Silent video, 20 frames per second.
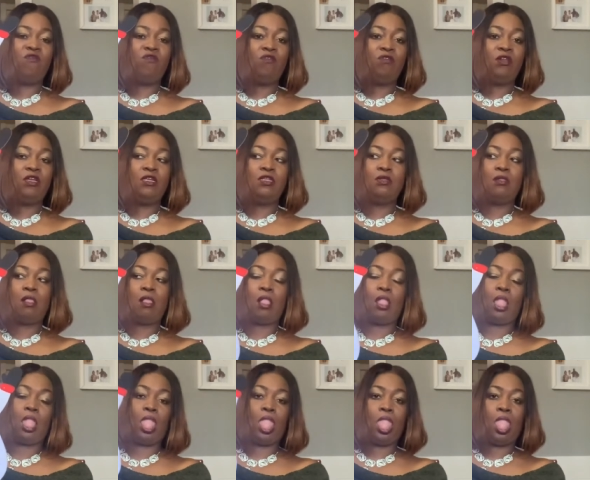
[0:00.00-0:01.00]
on
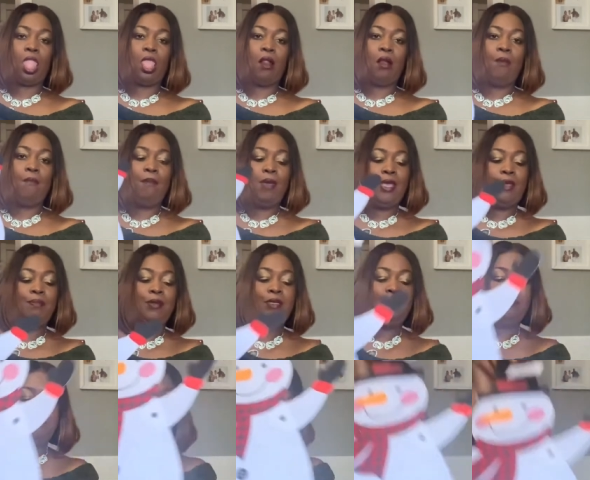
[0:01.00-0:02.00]
it maybe
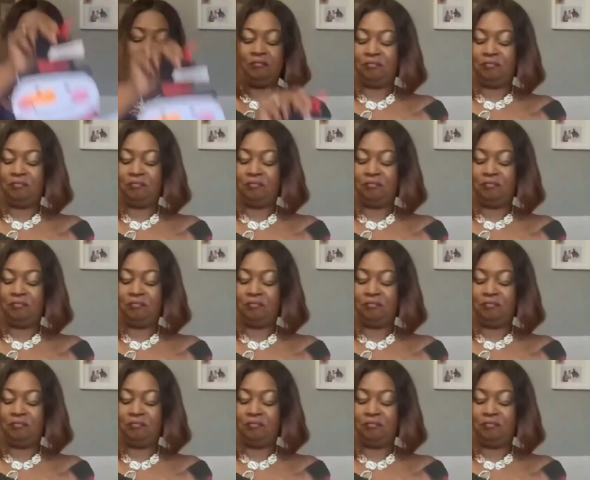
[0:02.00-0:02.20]
hmm.